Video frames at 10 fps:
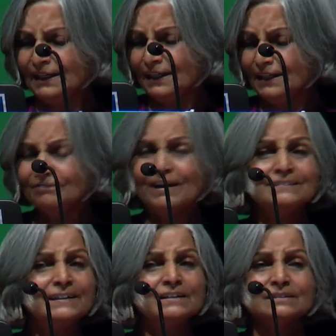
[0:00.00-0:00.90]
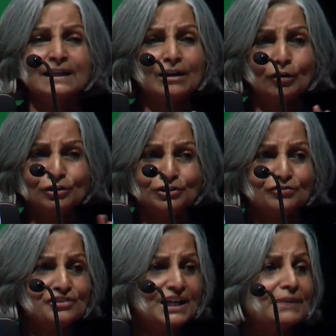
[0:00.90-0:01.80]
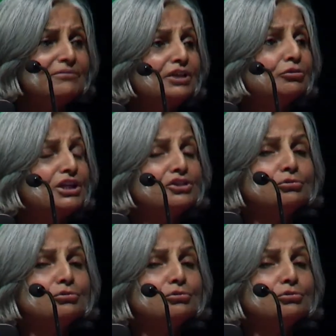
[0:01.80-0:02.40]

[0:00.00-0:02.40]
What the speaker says: In fact, there are lots of time when you can do